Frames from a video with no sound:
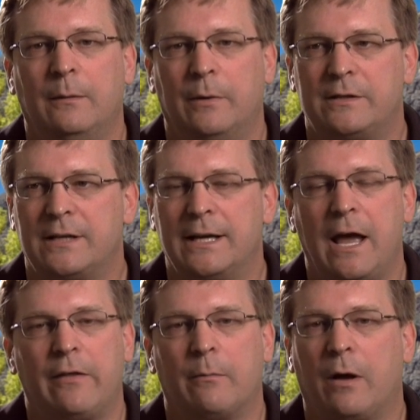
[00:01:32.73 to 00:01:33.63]
But, uh,
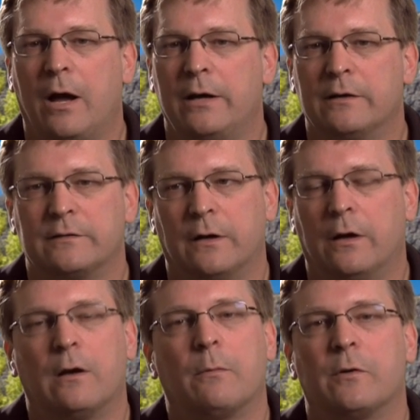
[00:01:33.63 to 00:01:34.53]
yeah, they're behind us one
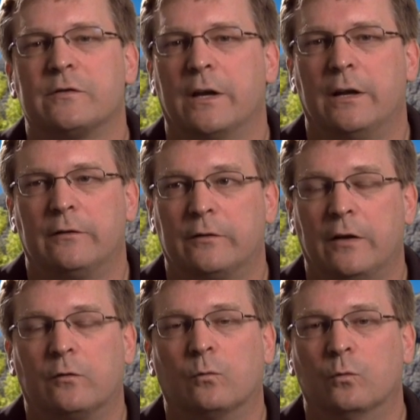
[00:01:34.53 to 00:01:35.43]
hundred percent. It's,
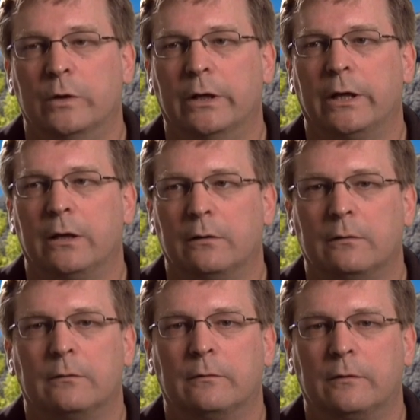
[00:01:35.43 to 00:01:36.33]
it's really
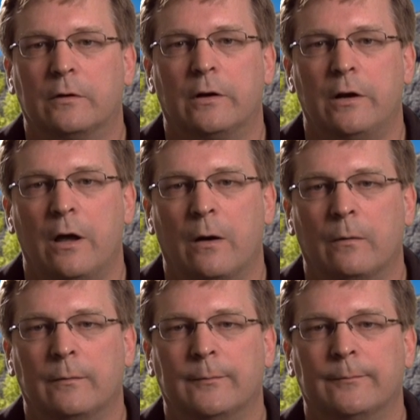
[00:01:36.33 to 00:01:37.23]
good to know.